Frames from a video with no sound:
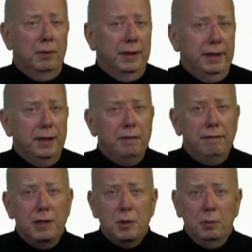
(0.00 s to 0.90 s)
or the
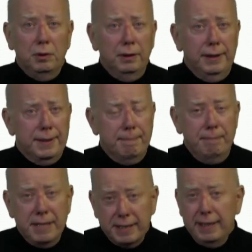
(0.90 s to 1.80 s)
individual is
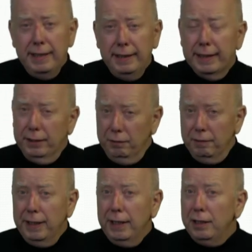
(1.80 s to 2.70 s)
missing that you
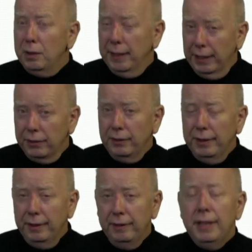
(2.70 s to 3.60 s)
need to enter
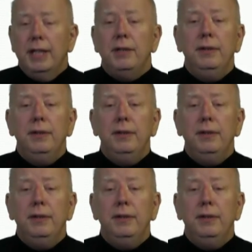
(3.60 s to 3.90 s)
here,